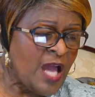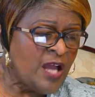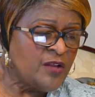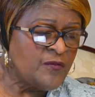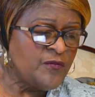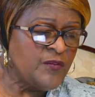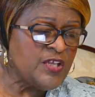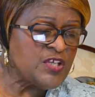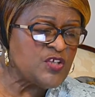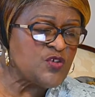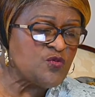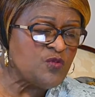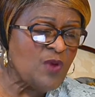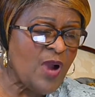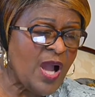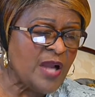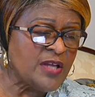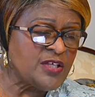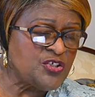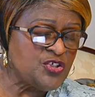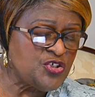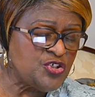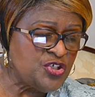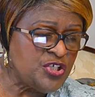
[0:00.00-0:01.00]
This
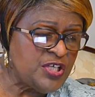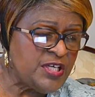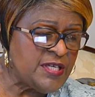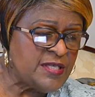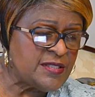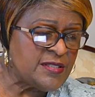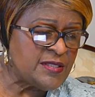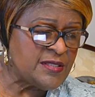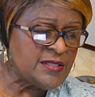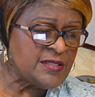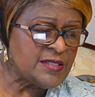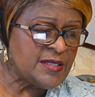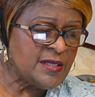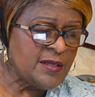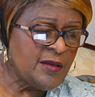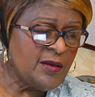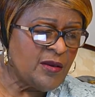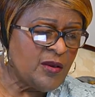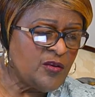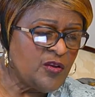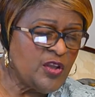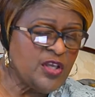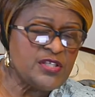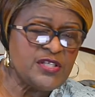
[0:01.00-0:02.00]
rock is Jesus.
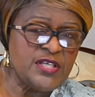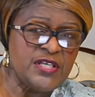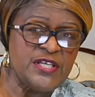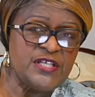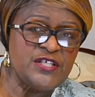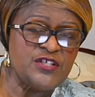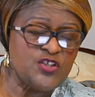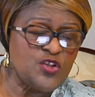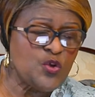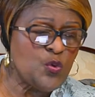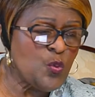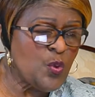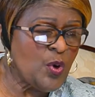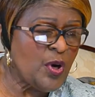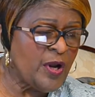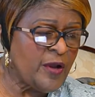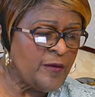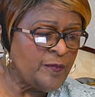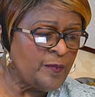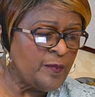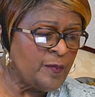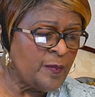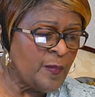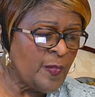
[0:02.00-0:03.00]
Yes, he's the
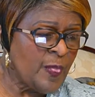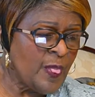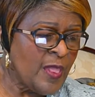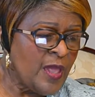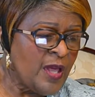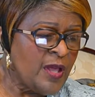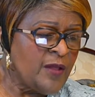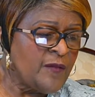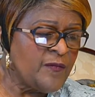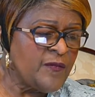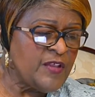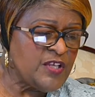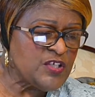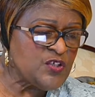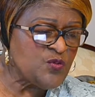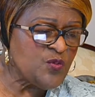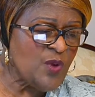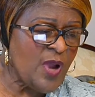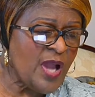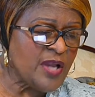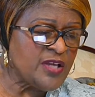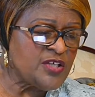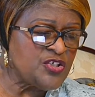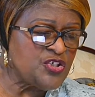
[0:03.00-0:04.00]
one. This
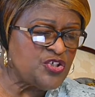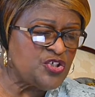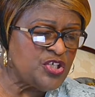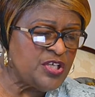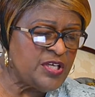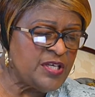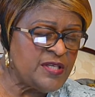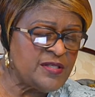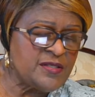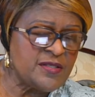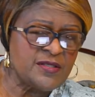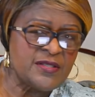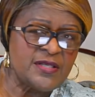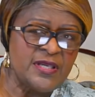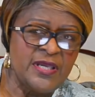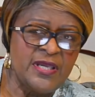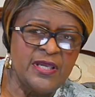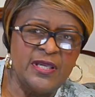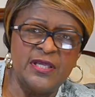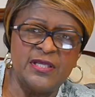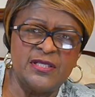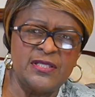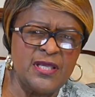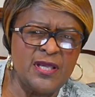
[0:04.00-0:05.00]
rock is Jesus.
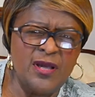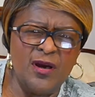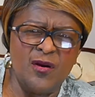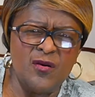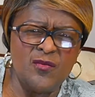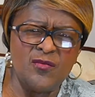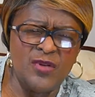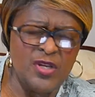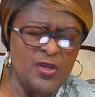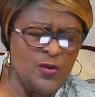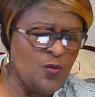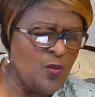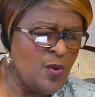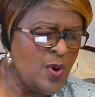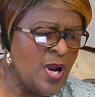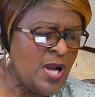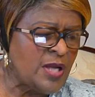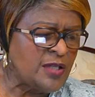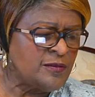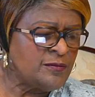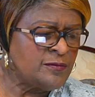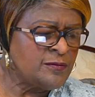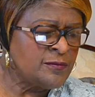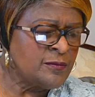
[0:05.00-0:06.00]
He's the only
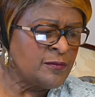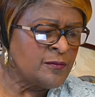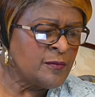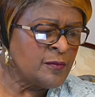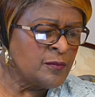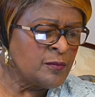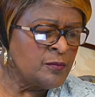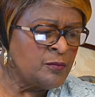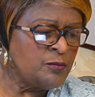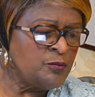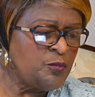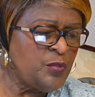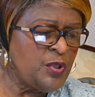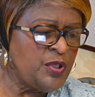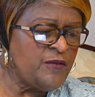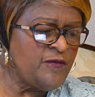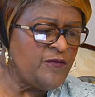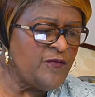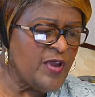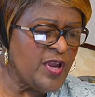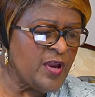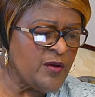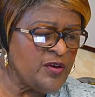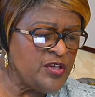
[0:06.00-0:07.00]
one. Be
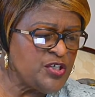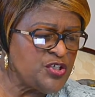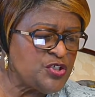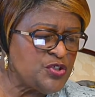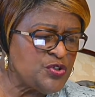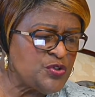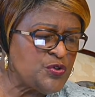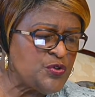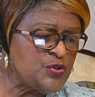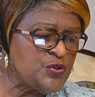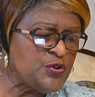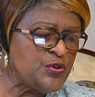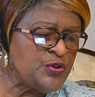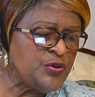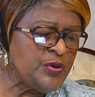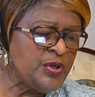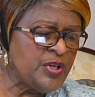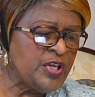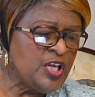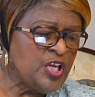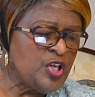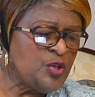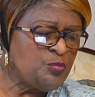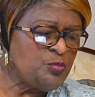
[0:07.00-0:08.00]
very sure,
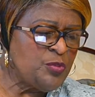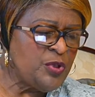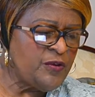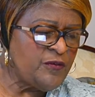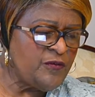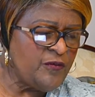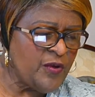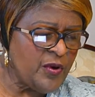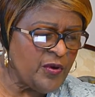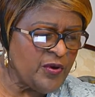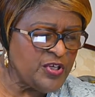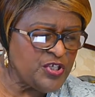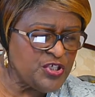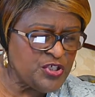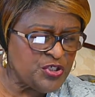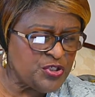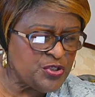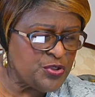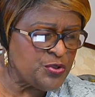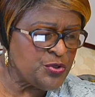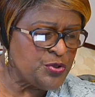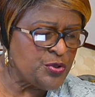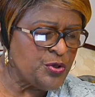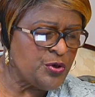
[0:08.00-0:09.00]

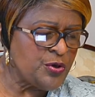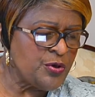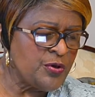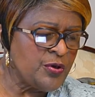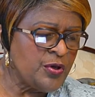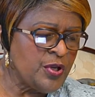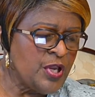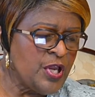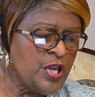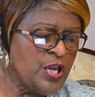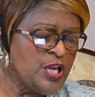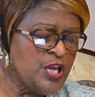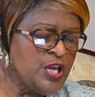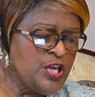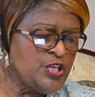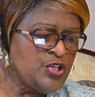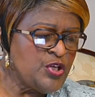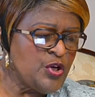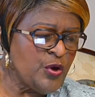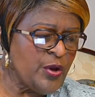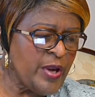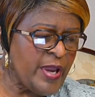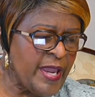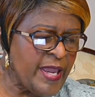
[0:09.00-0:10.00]

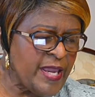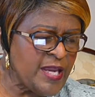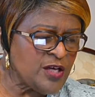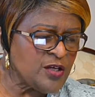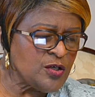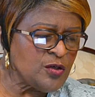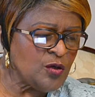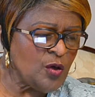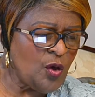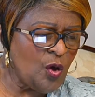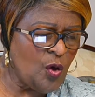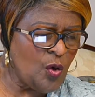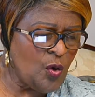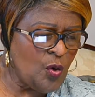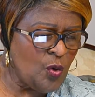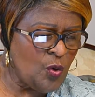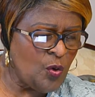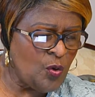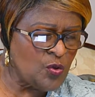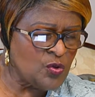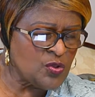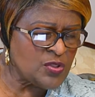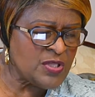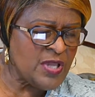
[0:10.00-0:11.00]
your anchor
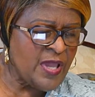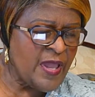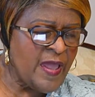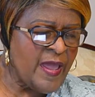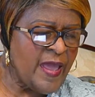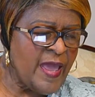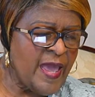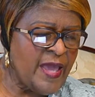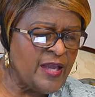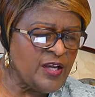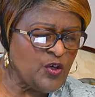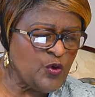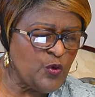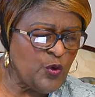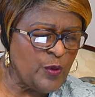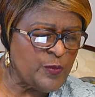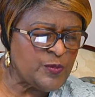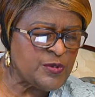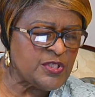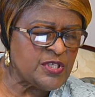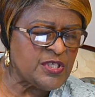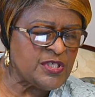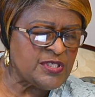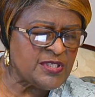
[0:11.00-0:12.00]
holds and
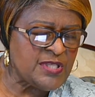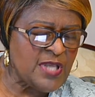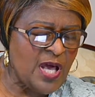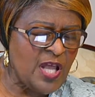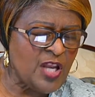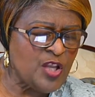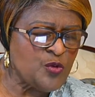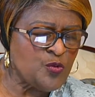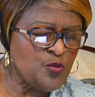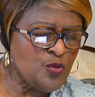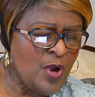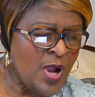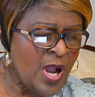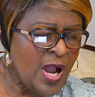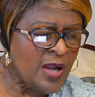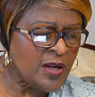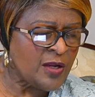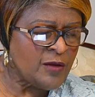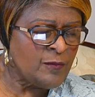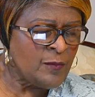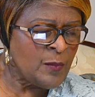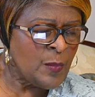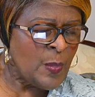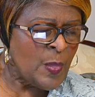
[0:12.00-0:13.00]
grips the solid
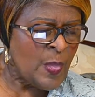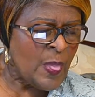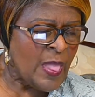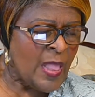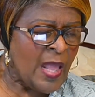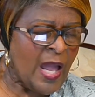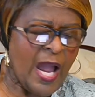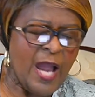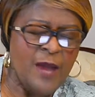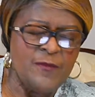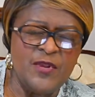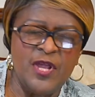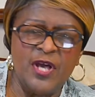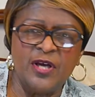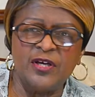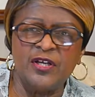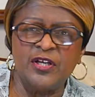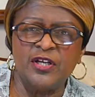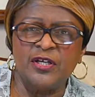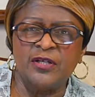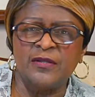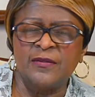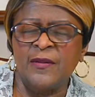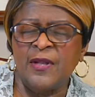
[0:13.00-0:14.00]
rock. I'm not
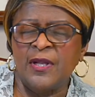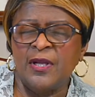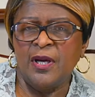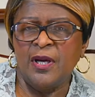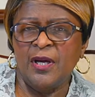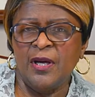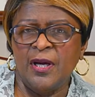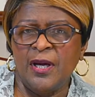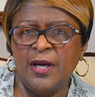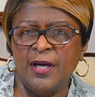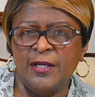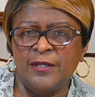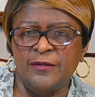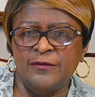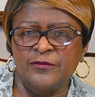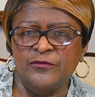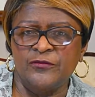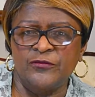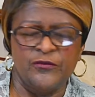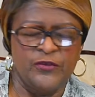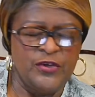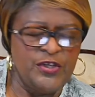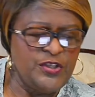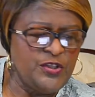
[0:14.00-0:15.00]
going to
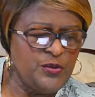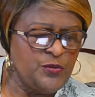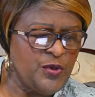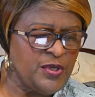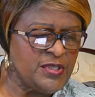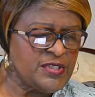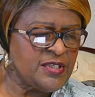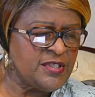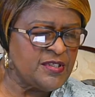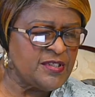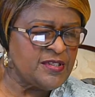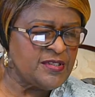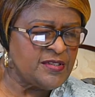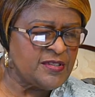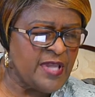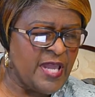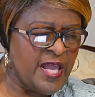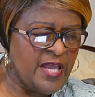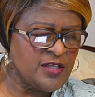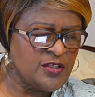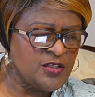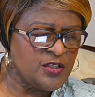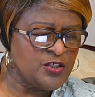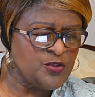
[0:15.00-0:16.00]
read the rest of the
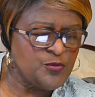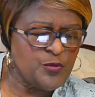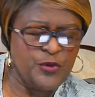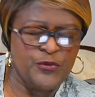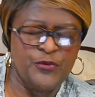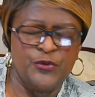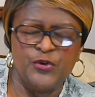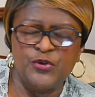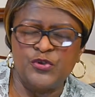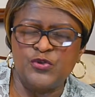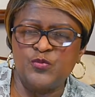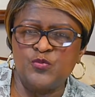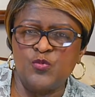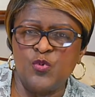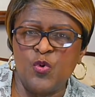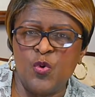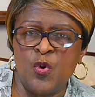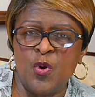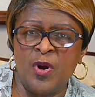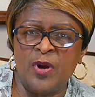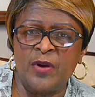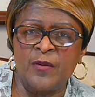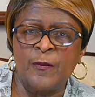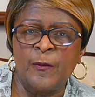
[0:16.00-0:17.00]
stanzas, but there's
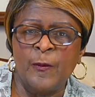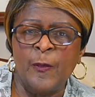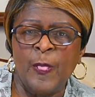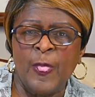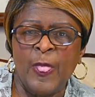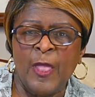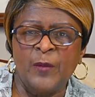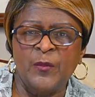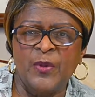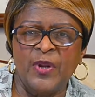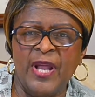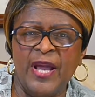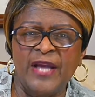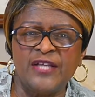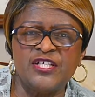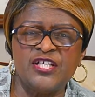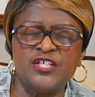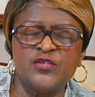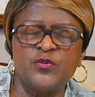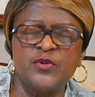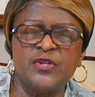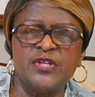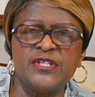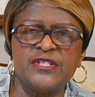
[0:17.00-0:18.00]
more. But I
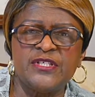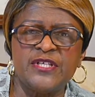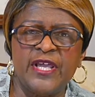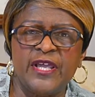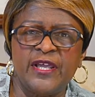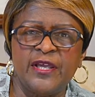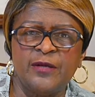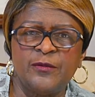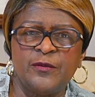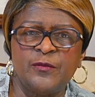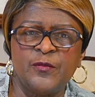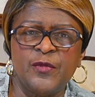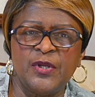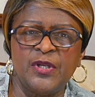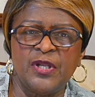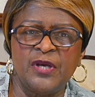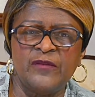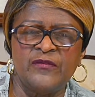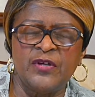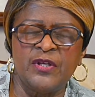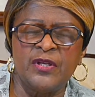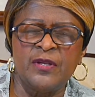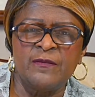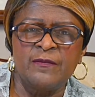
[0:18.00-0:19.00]
just want to tell you,
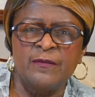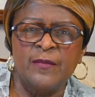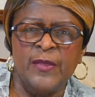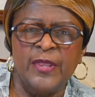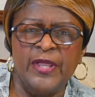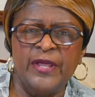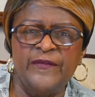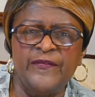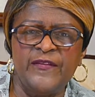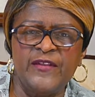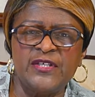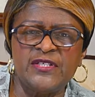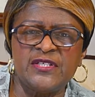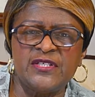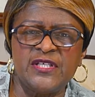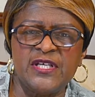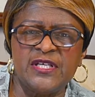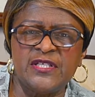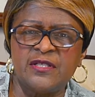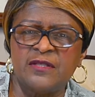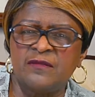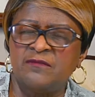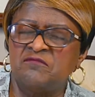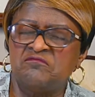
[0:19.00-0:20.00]
beloved, in this
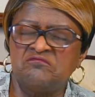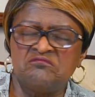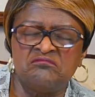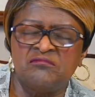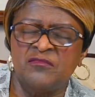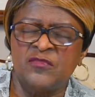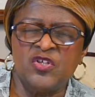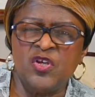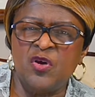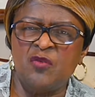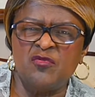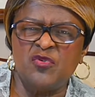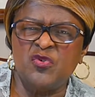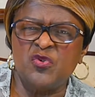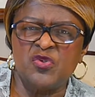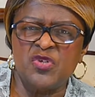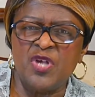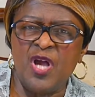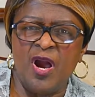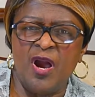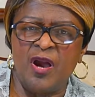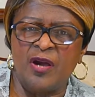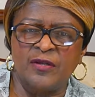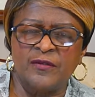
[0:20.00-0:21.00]
season, don't lose
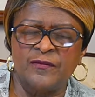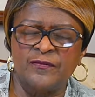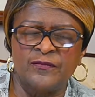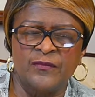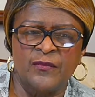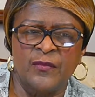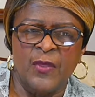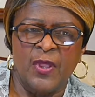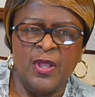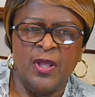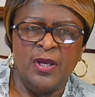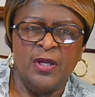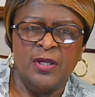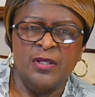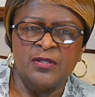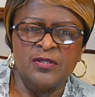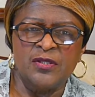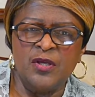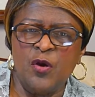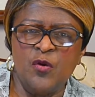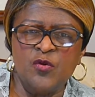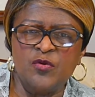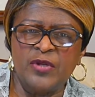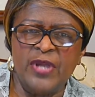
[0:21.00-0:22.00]
heart.
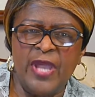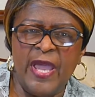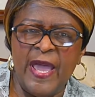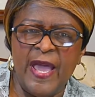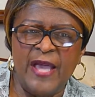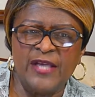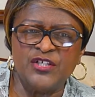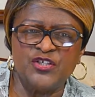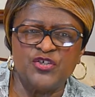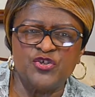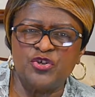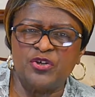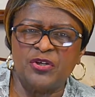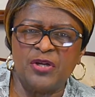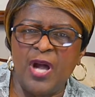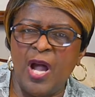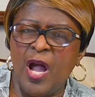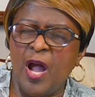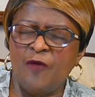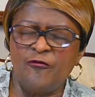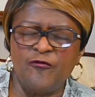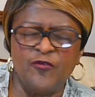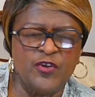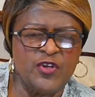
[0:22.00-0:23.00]
Don't cast your
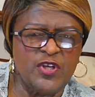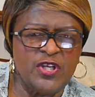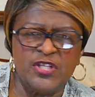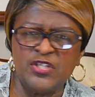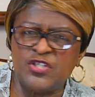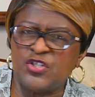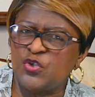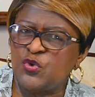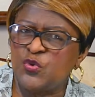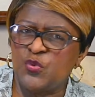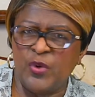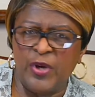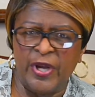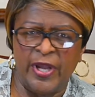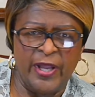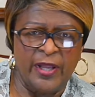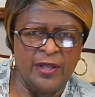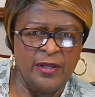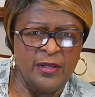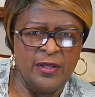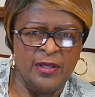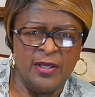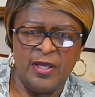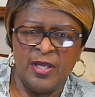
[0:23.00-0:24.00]
confidence away,
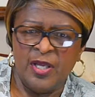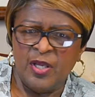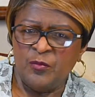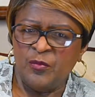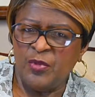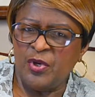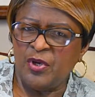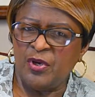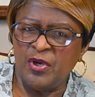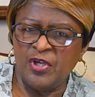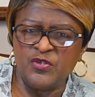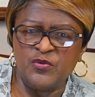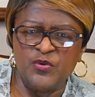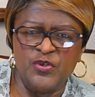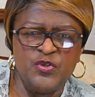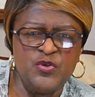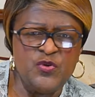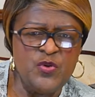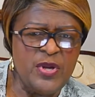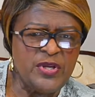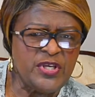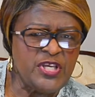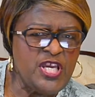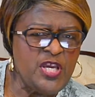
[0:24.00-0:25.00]
because when
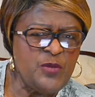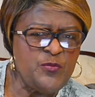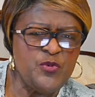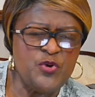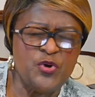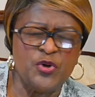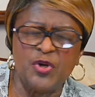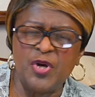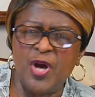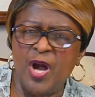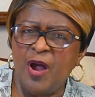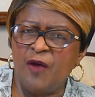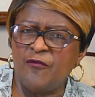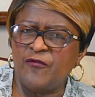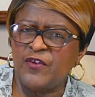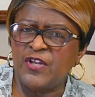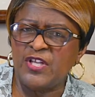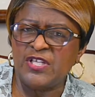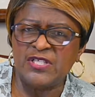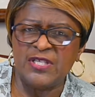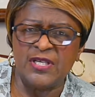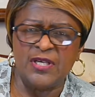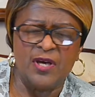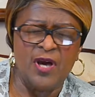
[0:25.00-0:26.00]
you keep your
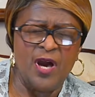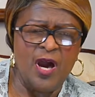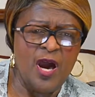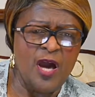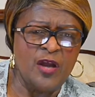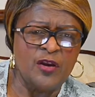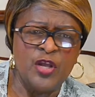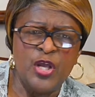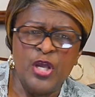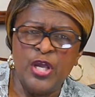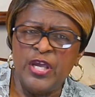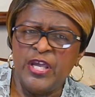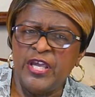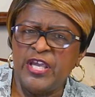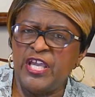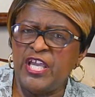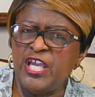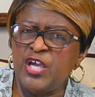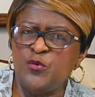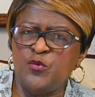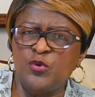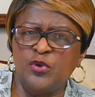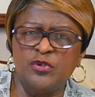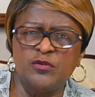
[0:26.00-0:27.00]
confidence in God,
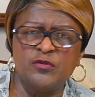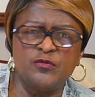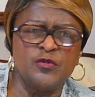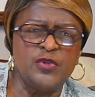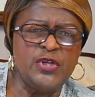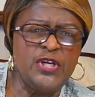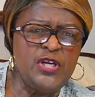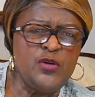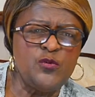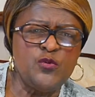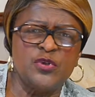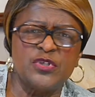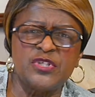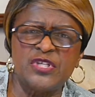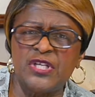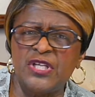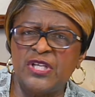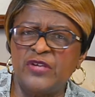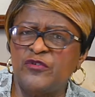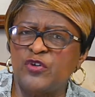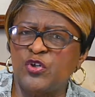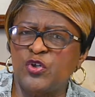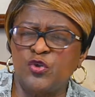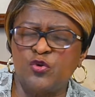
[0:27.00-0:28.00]
it will
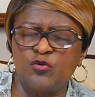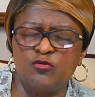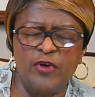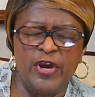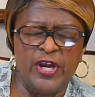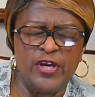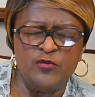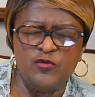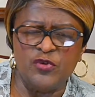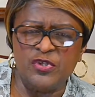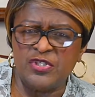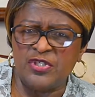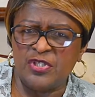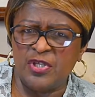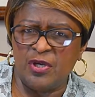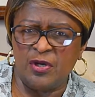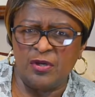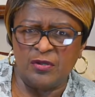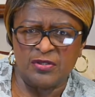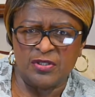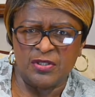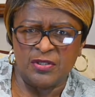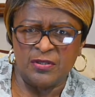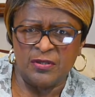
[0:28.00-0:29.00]
deliver great
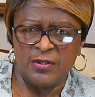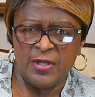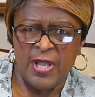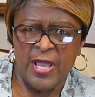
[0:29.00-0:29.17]
results,